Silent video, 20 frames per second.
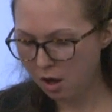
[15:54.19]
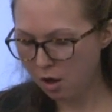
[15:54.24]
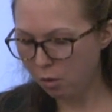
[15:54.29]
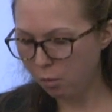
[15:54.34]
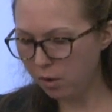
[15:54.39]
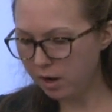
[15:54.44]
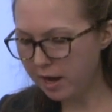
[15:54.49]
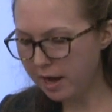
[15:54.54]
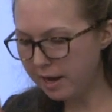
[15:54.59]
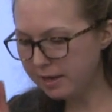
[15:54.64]

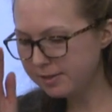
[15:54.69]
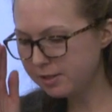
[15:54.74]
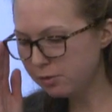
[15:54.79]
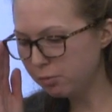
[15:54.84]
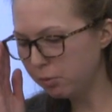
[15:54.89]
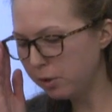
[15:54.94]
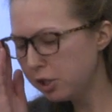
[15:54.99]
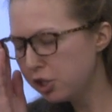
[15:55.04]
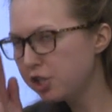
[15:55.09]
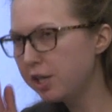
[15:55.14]
When asked
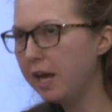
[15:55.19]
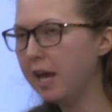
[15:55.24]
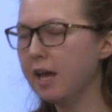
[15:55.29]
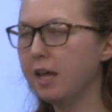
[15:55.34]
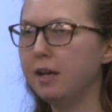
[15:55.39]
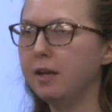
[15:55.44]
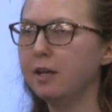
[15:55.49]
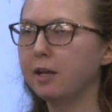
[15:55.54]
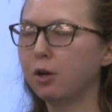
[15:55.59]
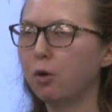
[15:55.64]
which
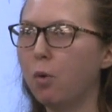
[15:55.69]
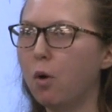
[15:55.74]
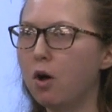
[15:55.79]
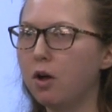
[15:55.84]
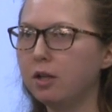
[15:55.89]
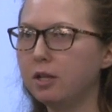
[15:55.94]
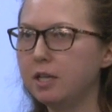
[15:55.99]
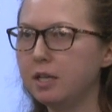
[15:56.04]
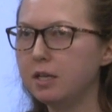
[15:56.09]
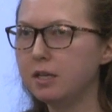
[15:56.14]
candidate
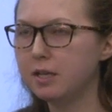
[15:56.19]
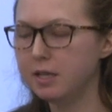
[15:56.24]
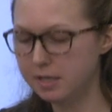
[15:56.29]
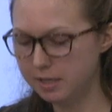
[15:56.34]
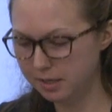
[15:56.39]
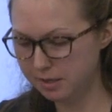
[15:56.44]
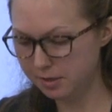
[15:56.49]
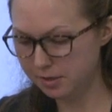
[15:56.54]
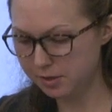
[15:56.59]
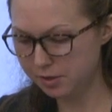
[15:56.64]
quality
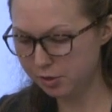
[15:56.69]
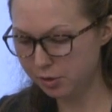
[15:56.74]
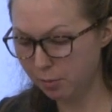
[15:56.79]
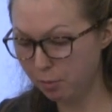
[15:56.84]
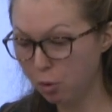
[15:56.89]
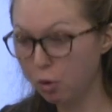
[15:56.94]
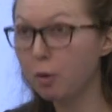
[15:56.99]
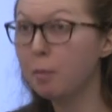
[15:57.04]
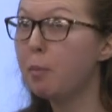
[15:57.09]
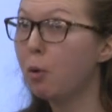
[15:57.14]
is
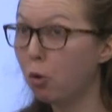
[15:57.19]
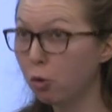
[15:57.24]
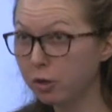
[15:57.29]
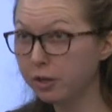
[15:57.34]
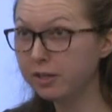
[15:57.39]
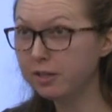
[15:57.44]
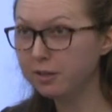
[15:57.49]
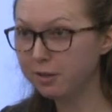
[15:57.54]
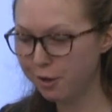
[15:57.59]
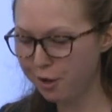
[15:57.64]
more
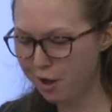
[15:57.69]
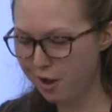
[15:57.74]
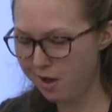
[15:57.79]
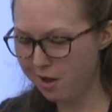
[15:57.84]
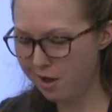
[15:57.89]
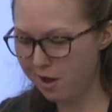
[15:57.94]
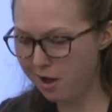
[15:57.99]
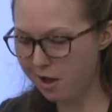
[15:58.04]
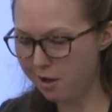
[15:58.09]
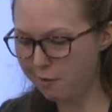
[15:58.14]
important,
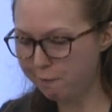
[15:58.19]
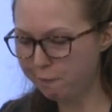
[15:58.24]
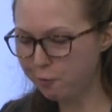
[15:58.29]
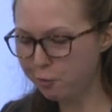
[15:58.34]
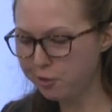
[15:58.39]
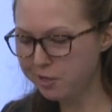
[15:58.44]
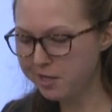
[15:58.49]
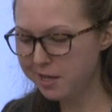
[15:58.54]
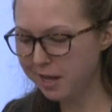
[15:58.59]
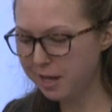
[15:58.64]

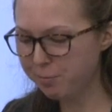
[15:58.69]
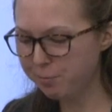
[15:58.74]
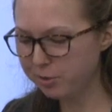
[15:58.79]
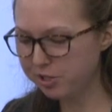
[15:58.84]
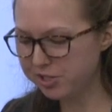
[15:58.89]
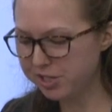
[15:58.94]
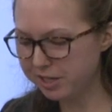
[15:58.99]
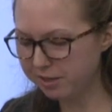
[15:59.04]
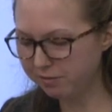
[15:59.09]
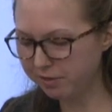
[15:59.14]
forty-eight
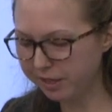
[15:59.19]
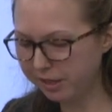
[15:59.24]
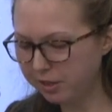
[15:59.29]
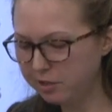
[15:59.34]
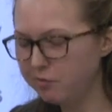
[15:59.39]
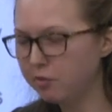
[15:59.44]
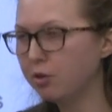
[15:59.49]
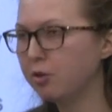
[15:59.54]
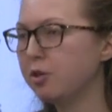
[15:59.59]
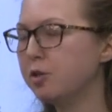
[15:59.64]
percent uh, of likely
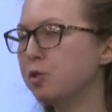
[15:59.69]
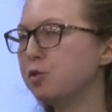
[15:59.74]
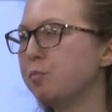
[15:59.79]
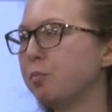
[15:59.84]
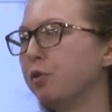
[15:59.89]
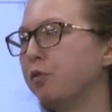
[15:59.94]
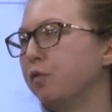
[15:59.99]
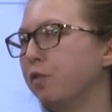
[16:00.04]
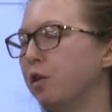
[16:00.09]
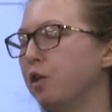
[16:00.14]
voters
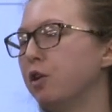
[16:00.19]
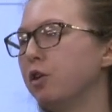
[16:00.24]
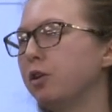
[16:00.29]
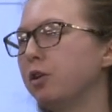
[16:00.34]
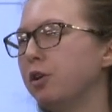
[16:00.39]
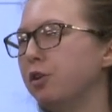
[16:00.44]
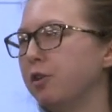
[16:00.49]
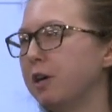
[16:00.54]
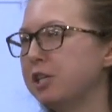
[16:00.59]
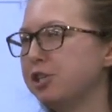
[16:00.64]
prefer
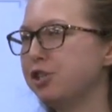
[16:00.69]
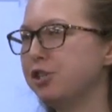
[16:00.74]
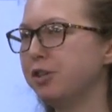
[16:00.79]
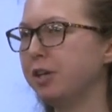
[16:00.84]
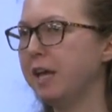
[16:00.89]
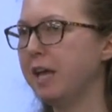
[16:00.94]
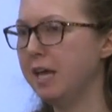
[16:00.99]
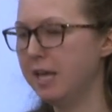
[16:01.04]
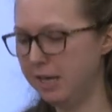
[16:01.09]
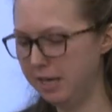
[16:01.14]
congressional
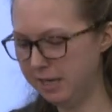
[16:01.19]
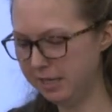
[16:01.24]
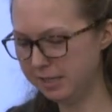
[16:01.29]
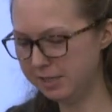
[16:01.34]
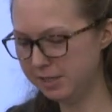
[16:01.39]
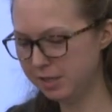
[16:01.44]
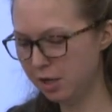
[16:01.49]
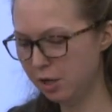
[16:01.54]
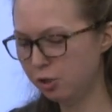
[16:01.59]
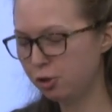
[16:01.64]

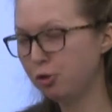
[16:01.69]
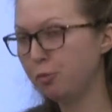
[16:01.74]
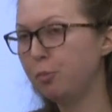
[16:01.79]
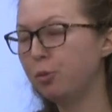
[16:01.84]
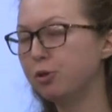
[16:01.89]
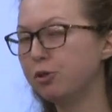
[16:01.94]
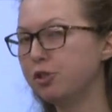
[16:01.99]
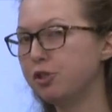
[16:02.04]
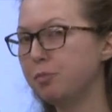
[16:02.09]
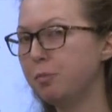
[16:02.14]
candidates to
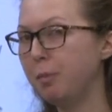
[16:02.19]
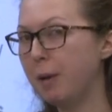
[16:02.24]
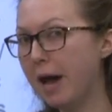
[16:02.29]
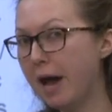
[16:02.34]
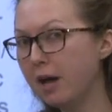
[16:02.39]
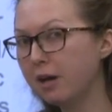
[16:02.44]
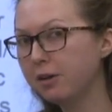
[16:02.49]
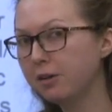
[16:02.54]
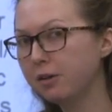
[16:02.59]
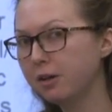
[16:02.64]
push
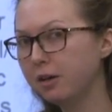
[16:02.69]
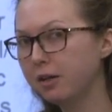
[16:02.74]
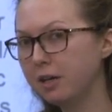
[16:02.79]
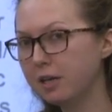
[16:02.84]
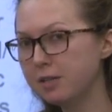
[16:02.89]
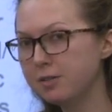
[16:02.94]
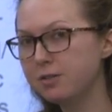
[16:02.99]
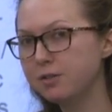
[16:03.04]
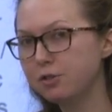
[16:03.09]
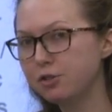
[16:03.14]
back
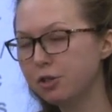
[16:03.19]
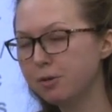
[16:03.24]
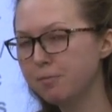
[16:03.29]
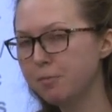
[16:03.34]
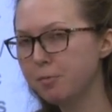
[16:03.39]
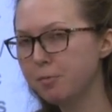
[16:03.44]
against the Trump